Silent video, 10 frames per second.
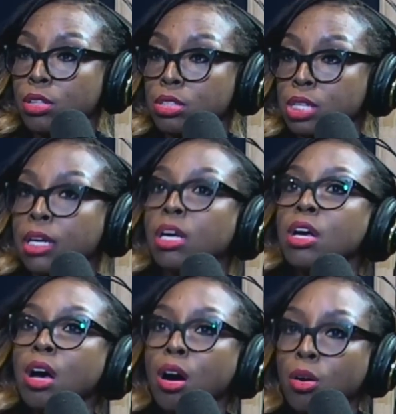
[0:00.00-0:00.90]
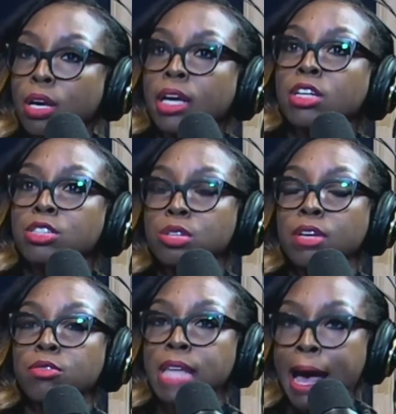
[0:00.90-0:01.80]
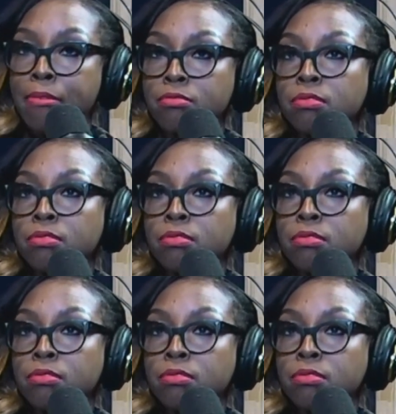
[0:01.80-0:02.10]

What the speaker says: It's like, okay, if that